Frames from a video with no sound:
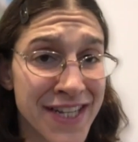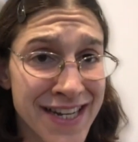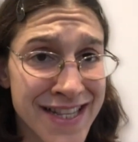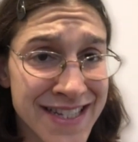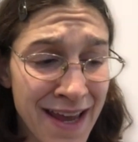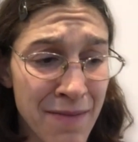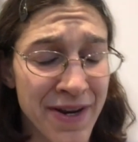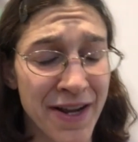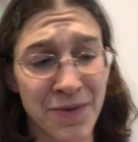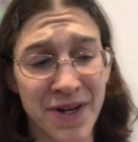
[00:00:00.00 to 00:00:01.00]
into this camp
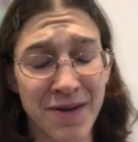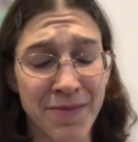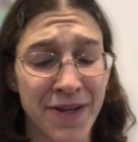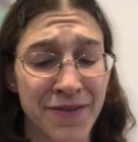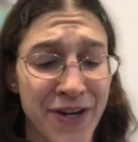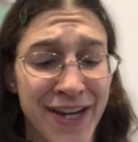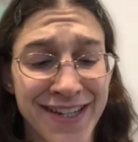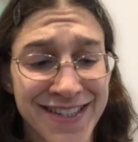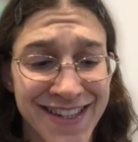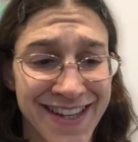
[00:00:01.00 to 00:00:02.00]
and I don't want to be
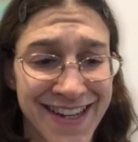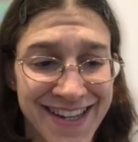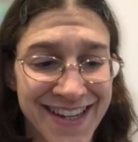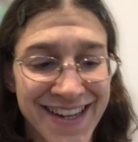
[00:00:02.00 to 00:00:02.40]
afraid to like